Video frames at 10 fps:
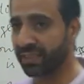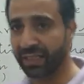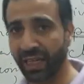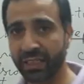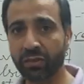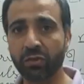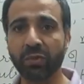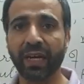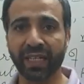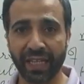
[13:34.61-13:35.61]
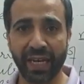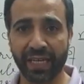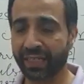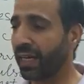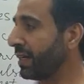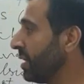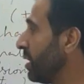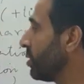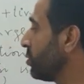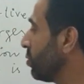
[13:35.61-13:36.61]
Charges could be on the electron.
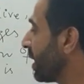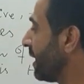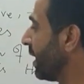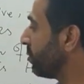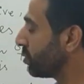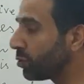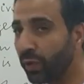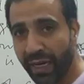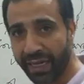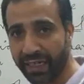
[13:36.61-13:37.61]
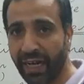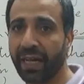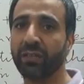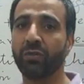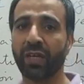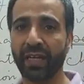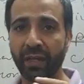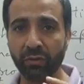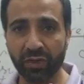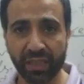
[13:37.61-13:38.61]
You can have 2 electrons, you can
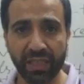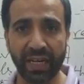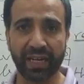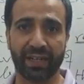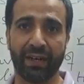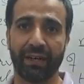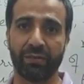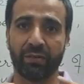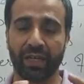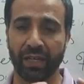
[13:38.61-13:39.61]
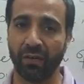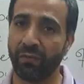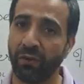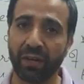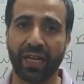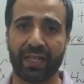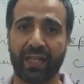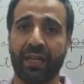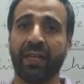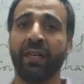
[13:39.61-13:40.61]
have 3 electrons, you can have 4
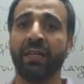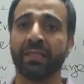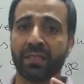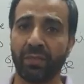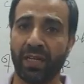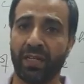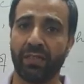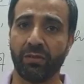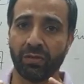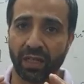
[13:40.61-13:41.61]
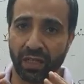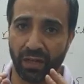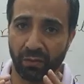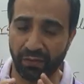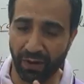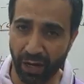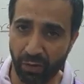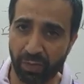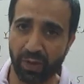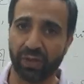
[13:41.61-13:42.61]
electrons. Similarly, you can have
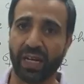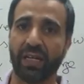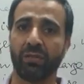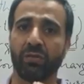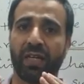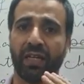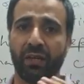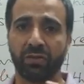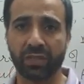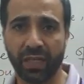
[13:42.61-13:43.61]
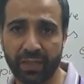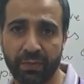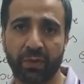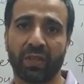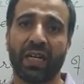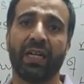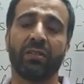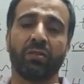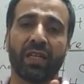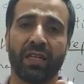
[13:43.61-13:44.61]
5 protons, you can have 6 protons,
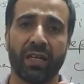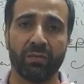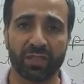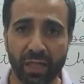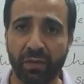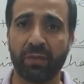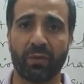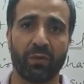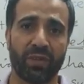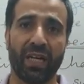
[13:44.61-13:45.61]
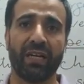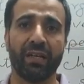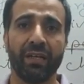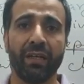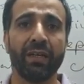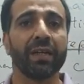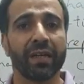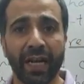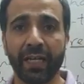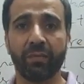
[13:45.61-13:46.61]
you can have 7 protons,
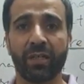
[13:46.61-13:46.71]
right?